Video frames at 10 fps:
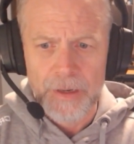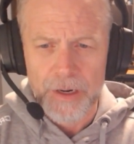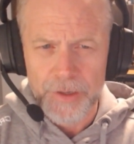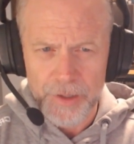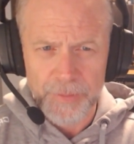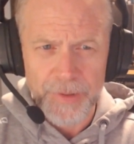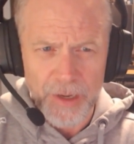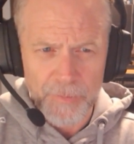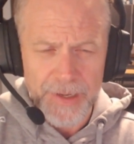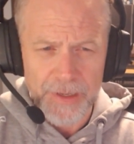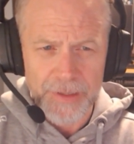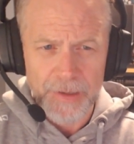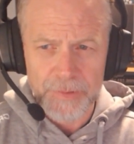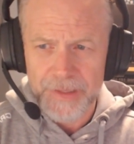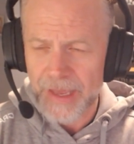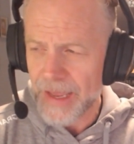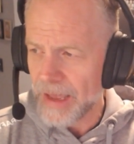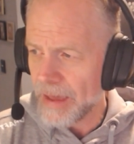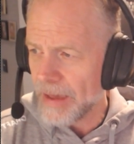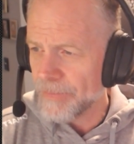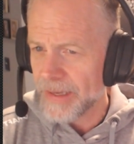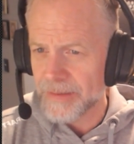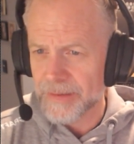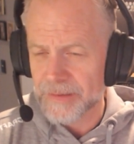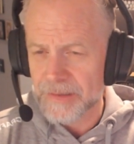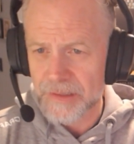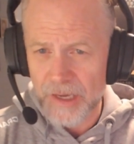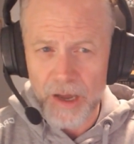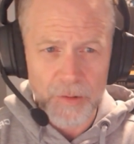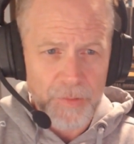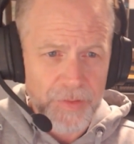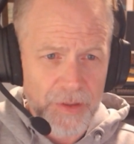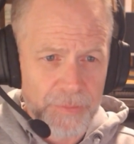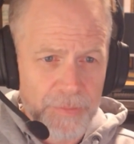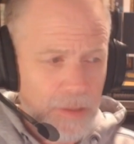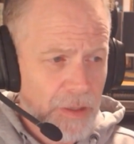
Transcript: Are you going to be all right on here with Kay? I mean to talk with them